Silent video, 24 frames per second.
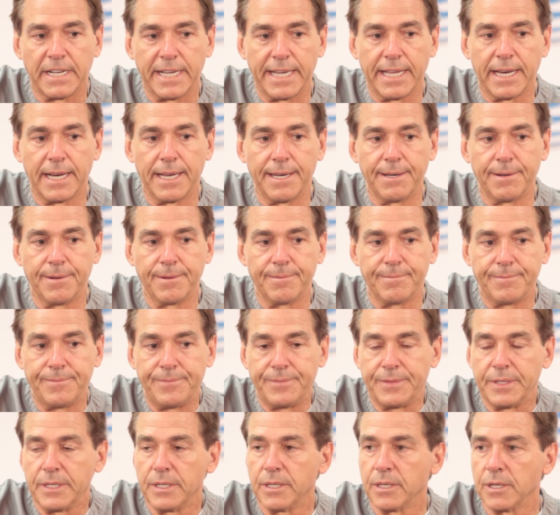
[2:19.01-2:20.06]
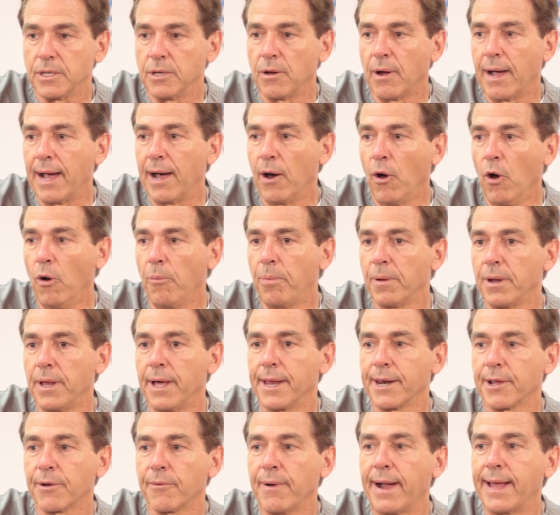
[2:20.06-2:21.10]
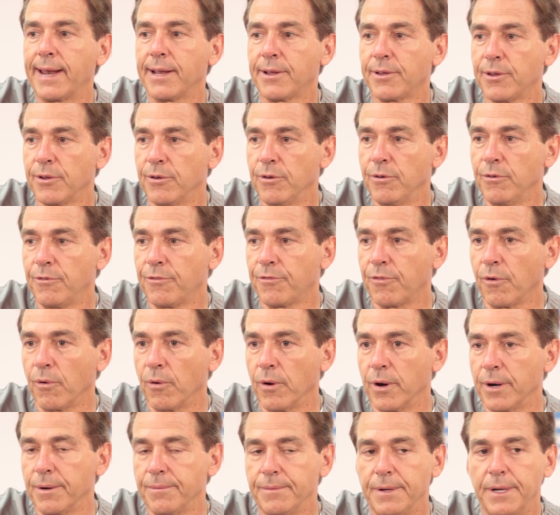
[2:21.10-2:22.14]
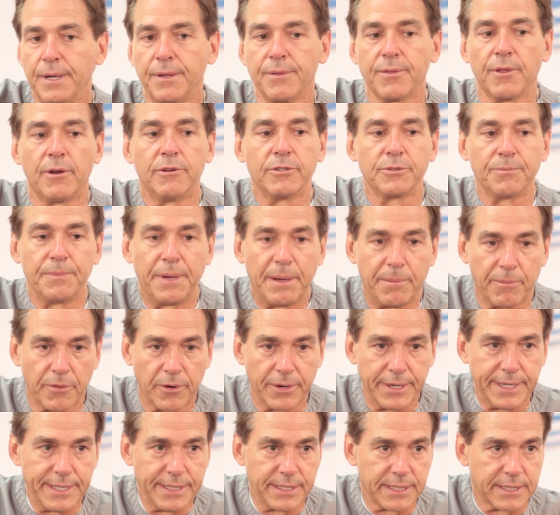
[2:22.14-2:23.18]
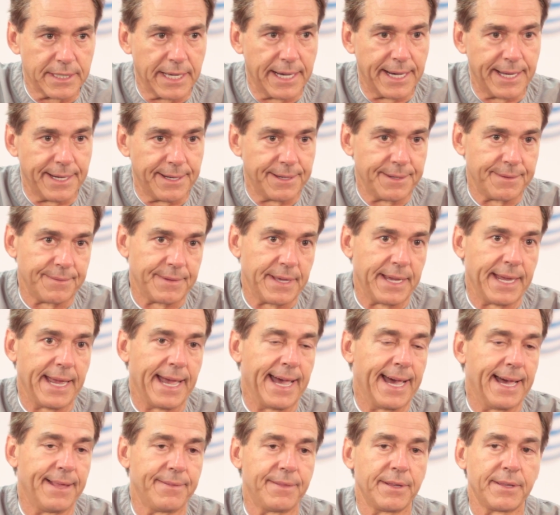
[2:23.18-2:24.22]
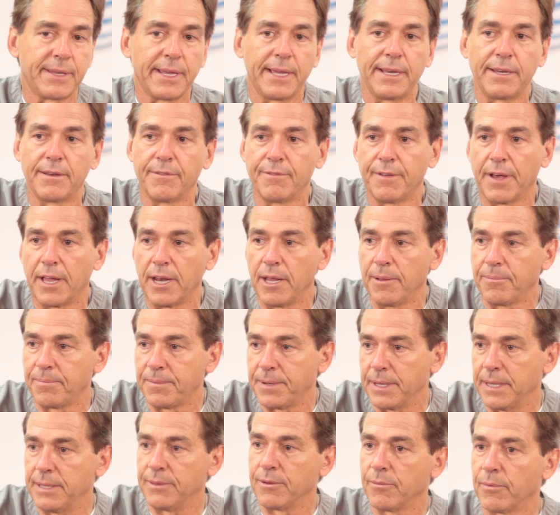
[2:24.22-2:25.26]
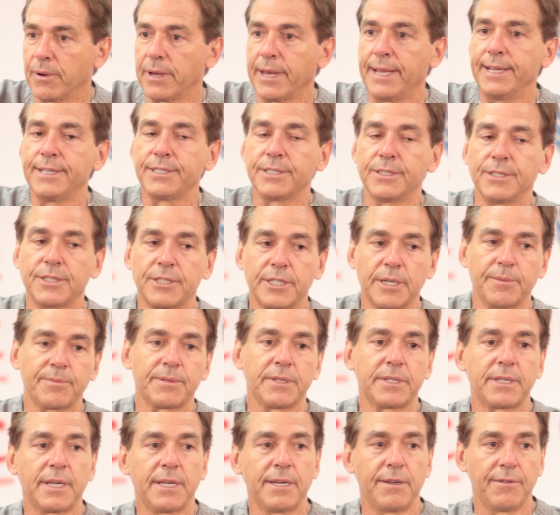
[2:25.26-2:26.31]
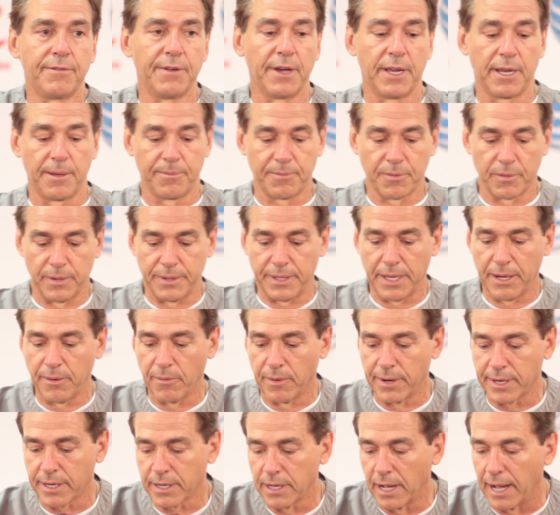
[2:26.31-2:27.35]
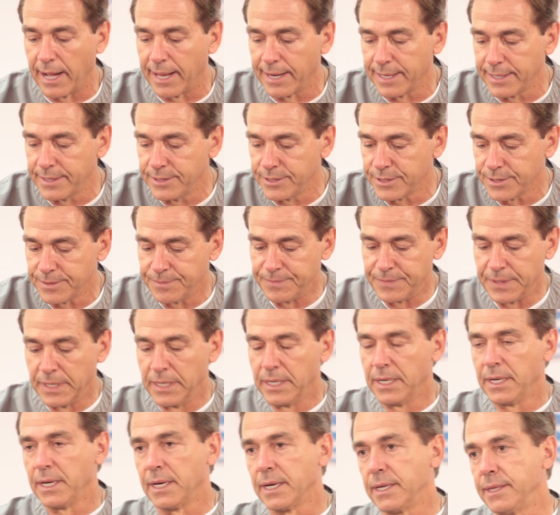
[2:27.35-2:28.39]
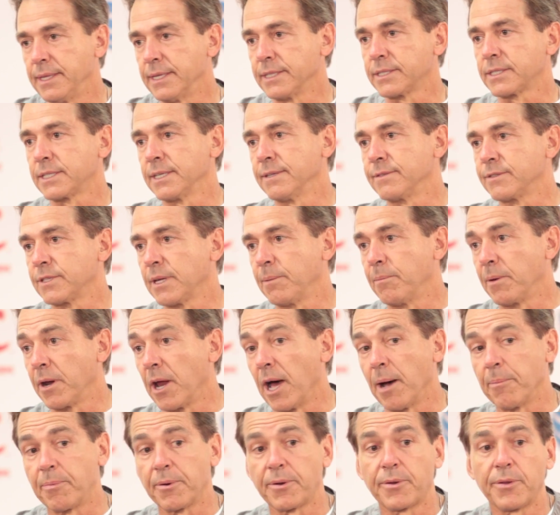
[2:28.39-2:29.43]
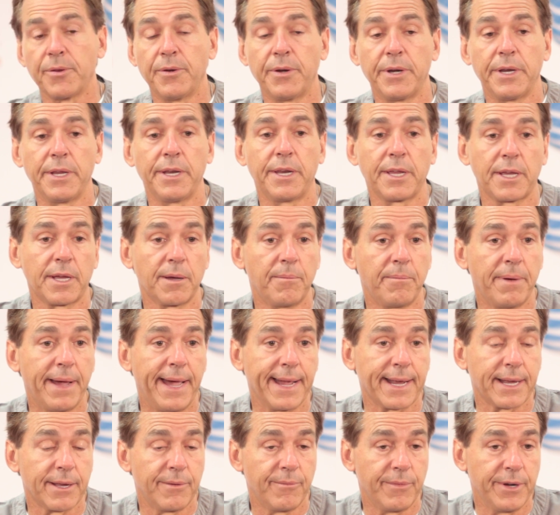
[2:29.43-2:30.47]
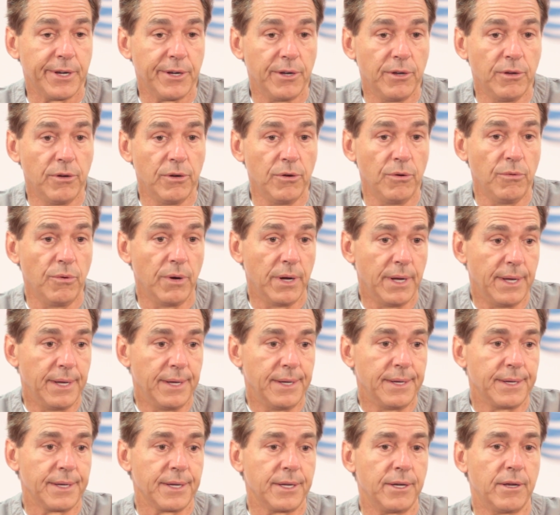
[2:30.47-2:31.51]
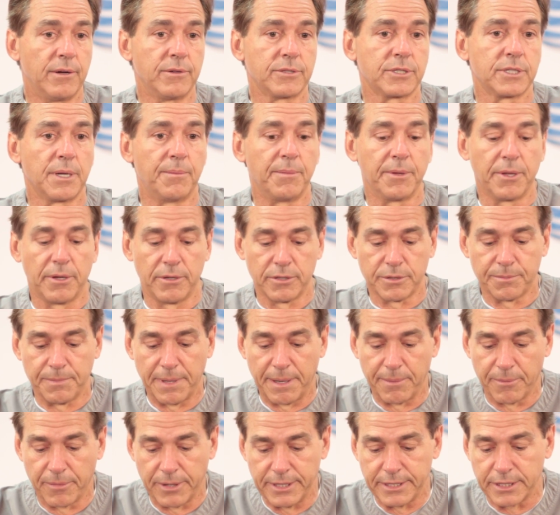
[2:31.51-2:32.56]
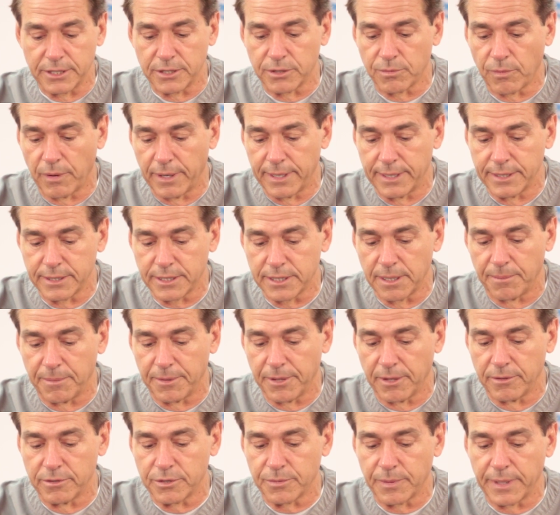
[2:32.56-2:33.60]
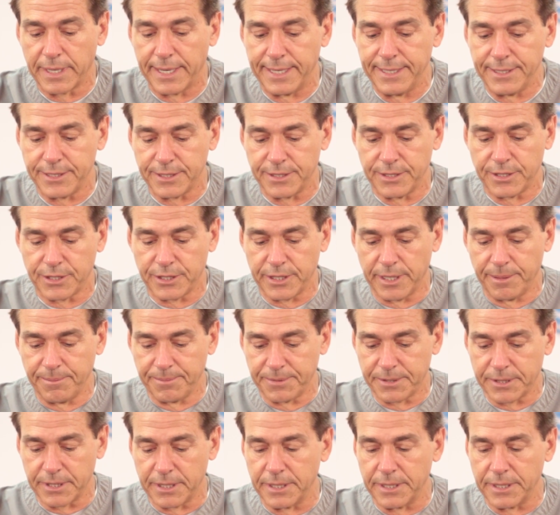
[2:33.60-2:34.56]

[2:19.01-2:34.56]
And, you know, I hope a lot of gratitude for those memories that they had, that they developed, and the relationships that they developed when they were in college. And this gives them an opportunity to come back and renew, you know, some of those memories as well as some of those relationships.